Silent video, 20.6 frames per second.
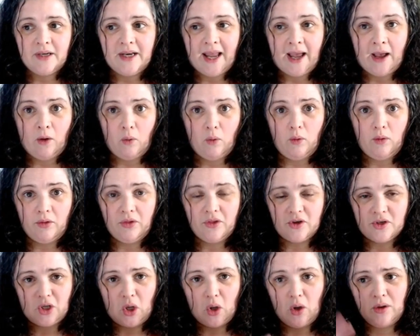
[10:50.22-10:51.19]
Now,
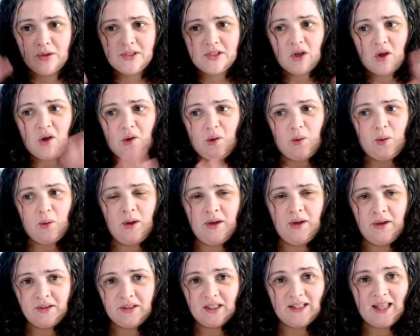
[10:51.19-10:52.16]
there's also
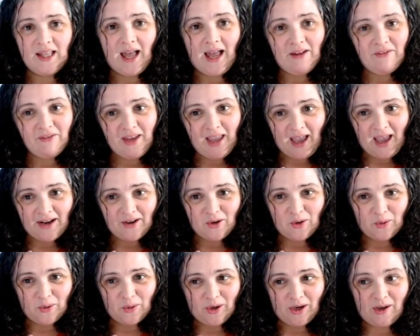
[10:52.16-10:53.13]
the live
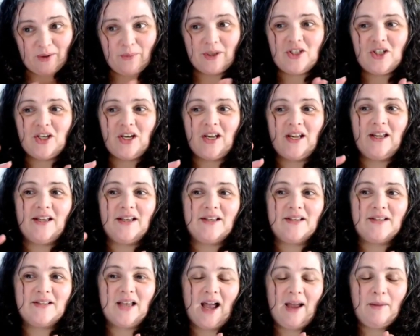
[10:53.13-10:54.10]
category, which
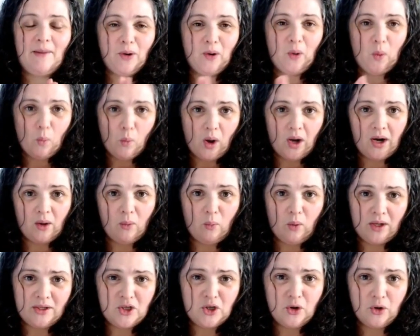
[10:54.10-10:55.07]
is, I put
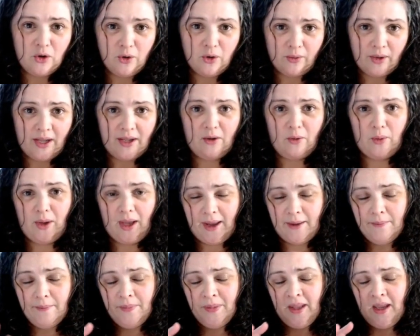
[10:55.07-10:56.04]
one-on-one tutoring,
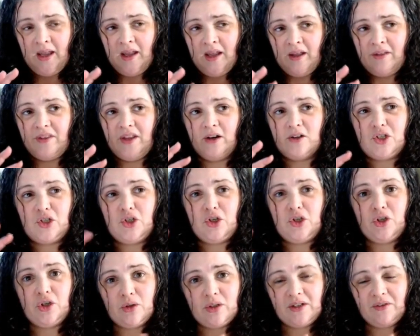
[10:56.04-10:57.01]
okay? There's
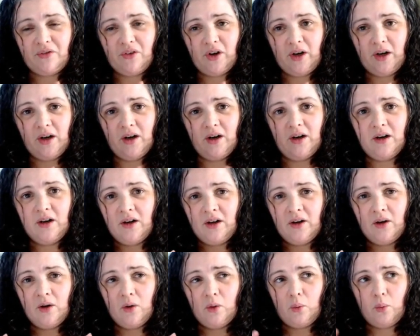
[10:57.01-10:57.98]
two different
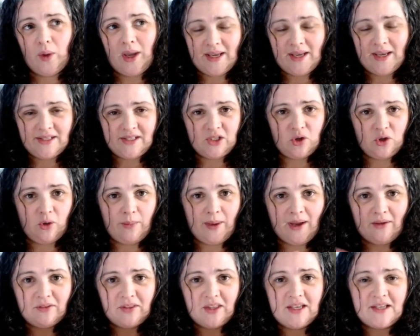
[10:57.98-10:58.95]
ways to go
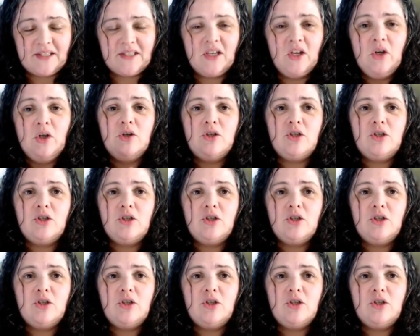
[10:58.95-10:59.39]
about this.